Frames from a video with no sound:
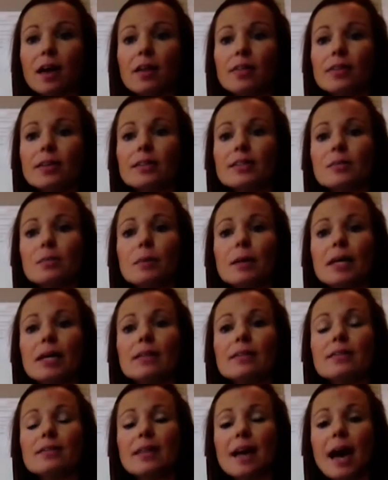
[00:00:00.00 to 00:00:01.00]
This
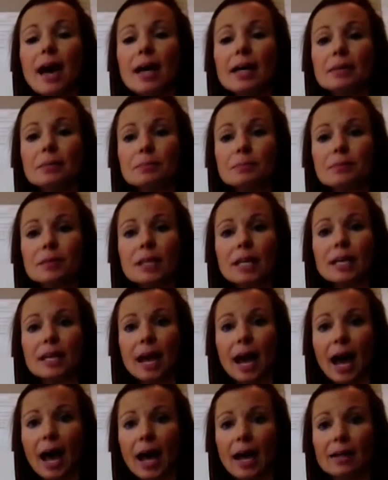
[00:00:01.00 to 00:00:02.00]
means that it
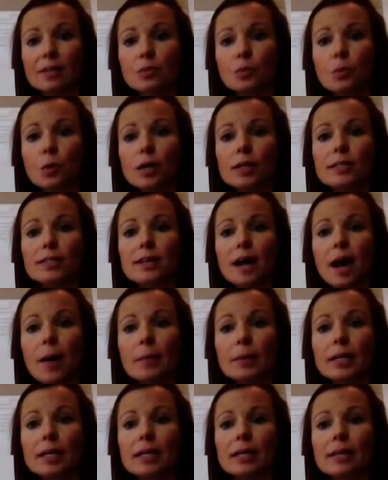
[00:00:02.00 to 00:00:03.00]
has one
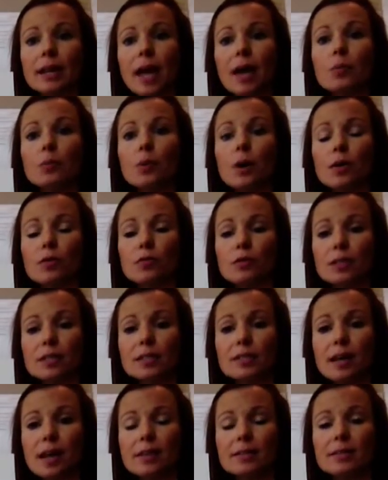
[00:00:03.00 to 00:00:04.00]
dominant and one
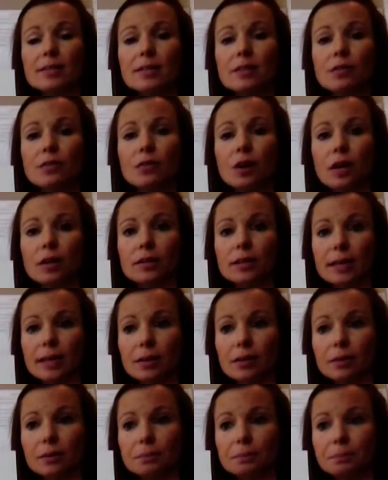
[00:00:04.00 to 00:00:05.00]
recessive
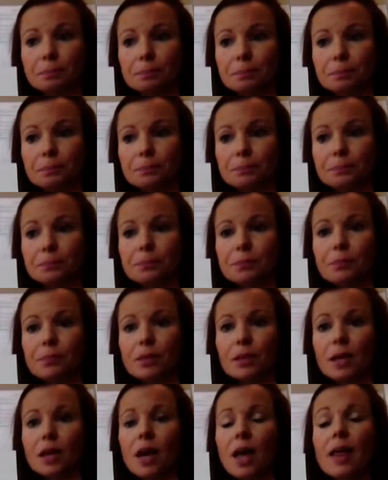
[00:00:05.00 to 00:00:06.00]
allele.
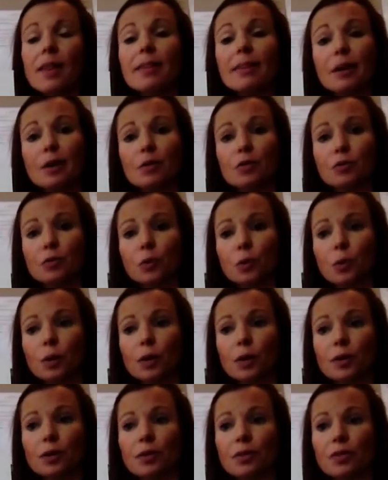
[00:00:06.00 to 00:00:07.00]

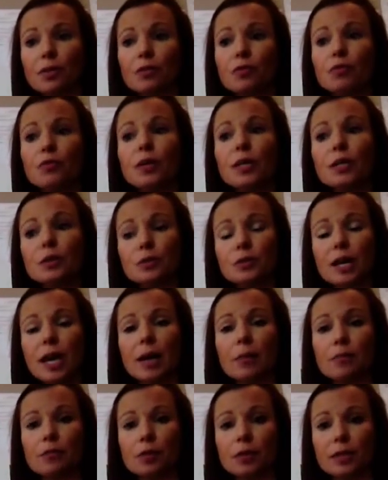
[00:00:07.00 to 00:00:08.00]
Therefore, the
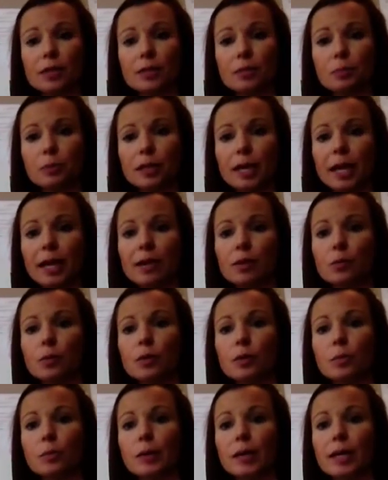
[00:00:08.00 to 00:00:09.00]
phenotype for this plant
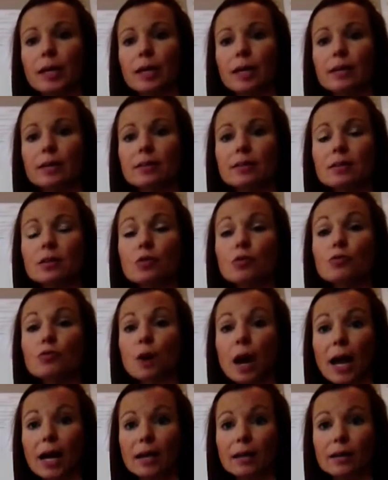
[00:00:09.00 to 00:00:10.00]
will be
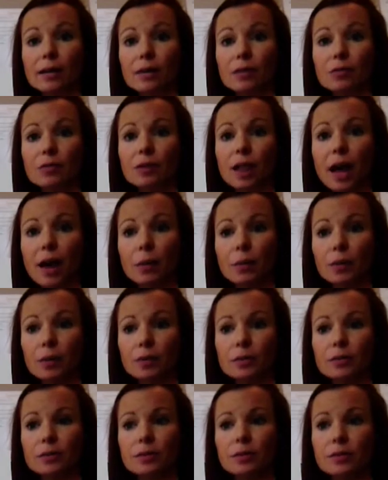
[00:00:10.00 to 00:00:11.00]
red
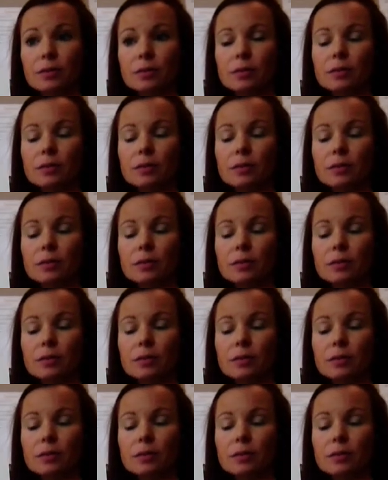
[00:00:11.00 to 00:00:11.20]
flowers.